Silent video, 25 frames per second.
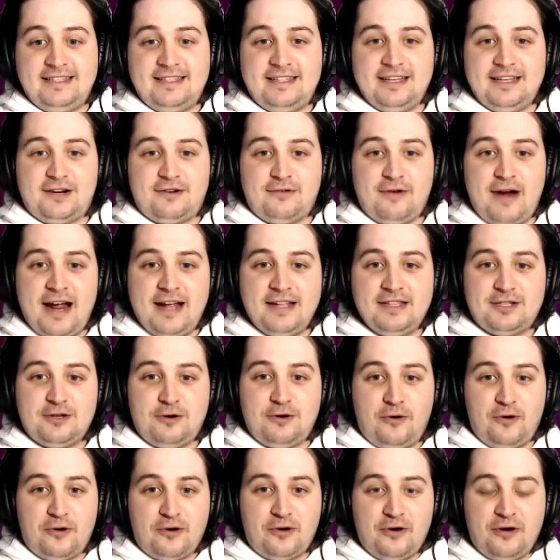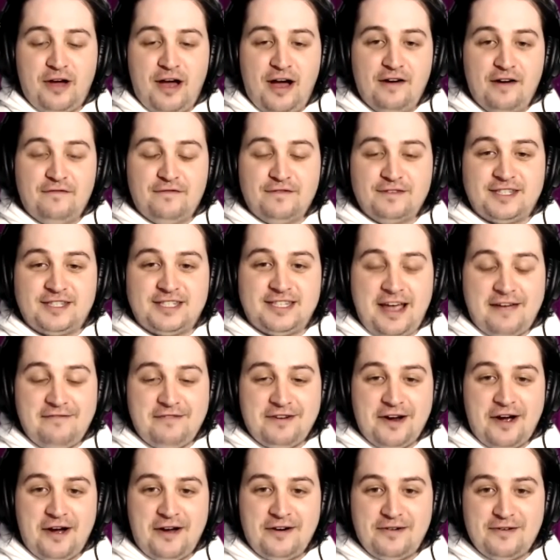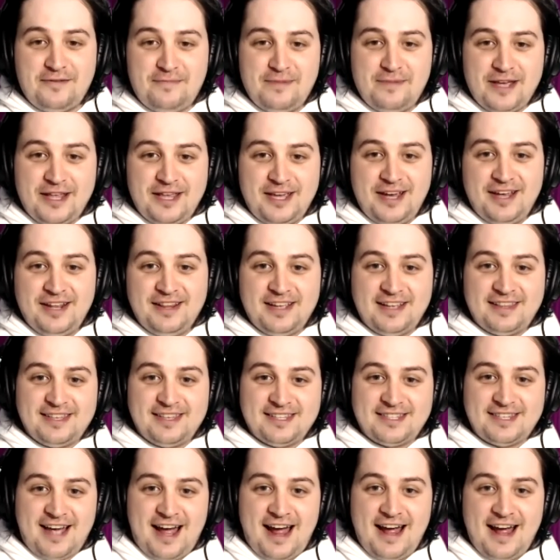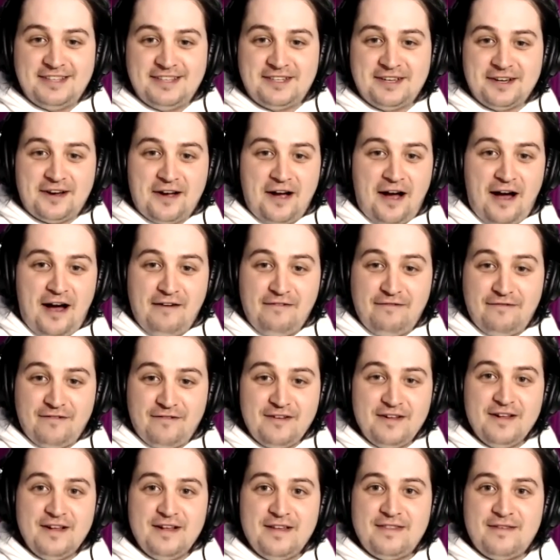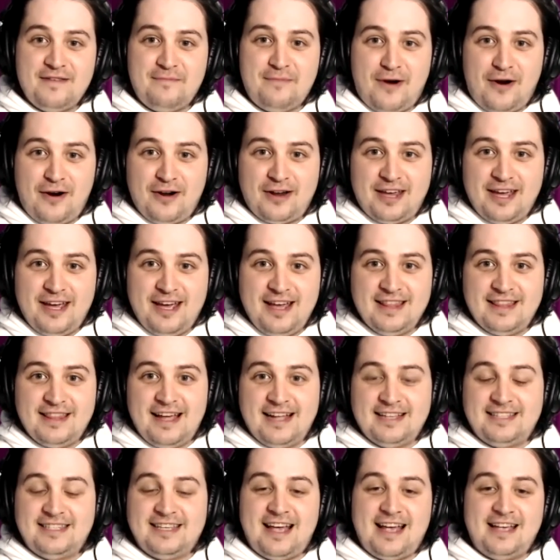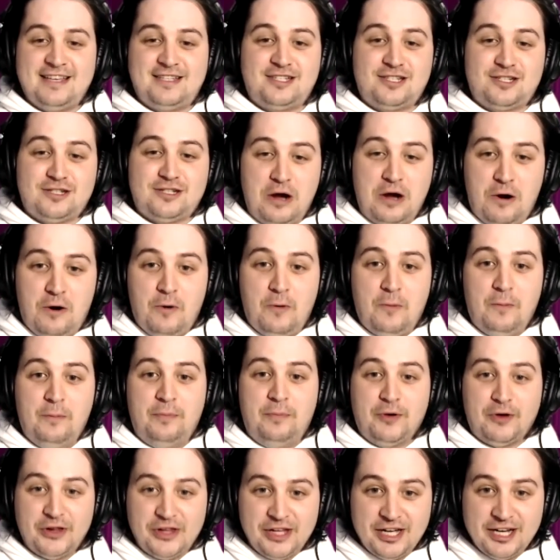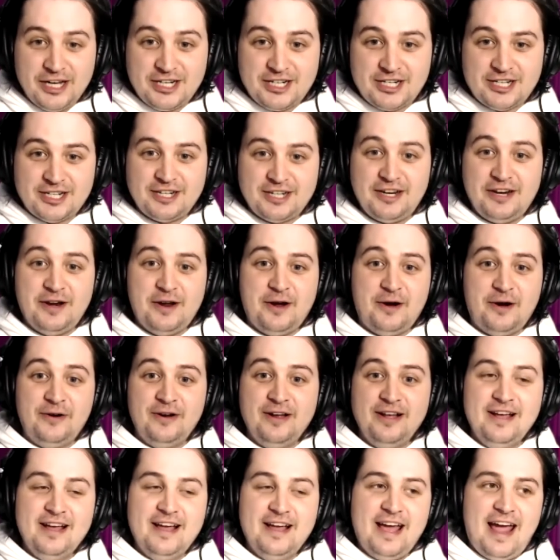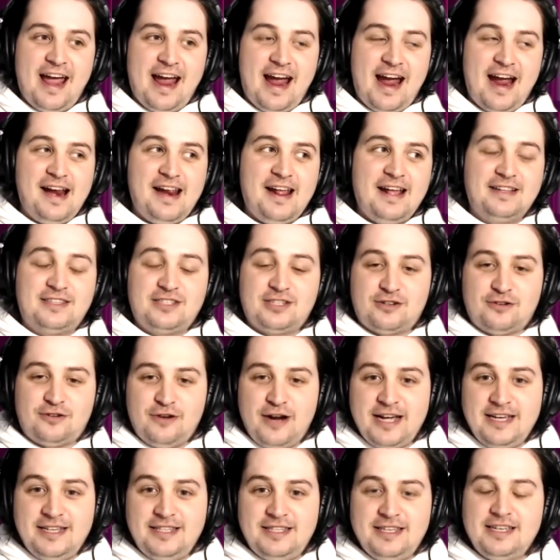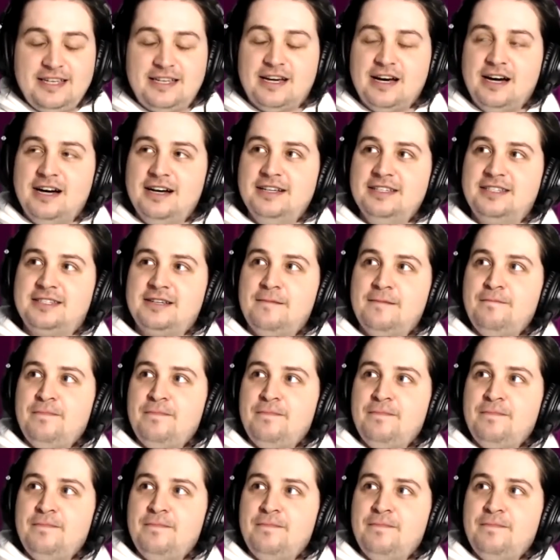the grand total of 700 million that this guy took off the market. That's so bullish, you know, and it's crazy because